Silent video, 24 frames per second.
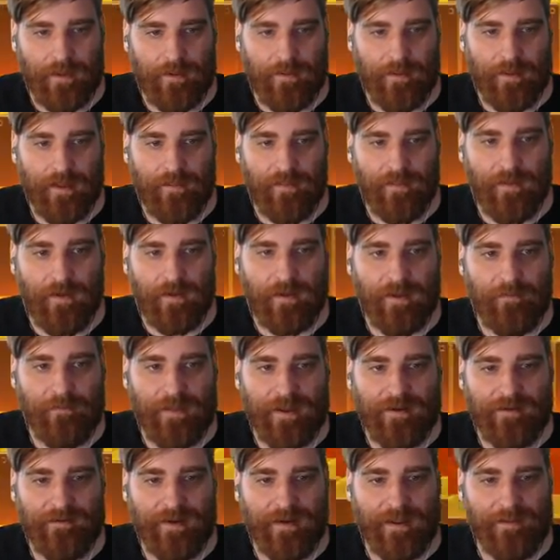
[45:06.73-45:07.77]
How long can
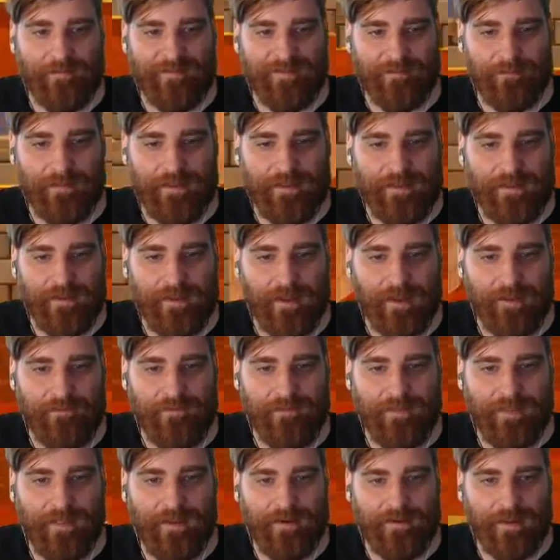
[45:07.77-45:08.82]
maker names be? I
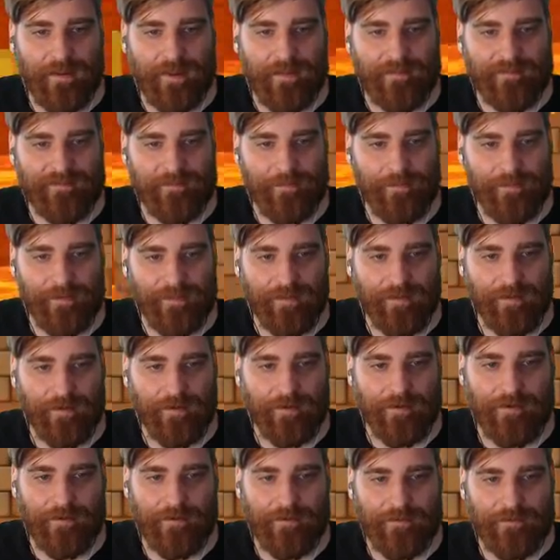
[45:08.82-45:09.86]
feel like not super
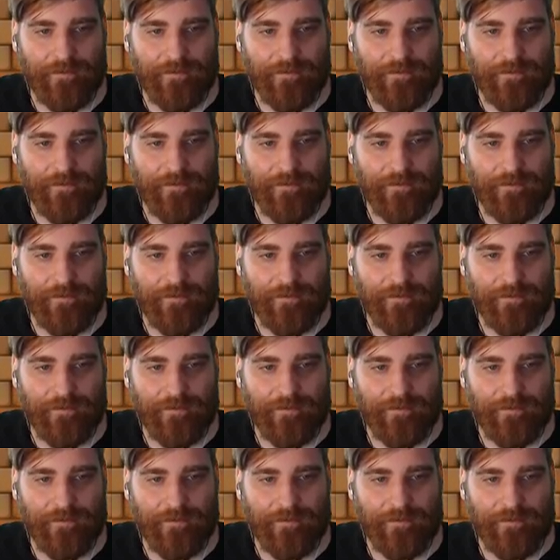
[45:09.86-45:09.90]
long.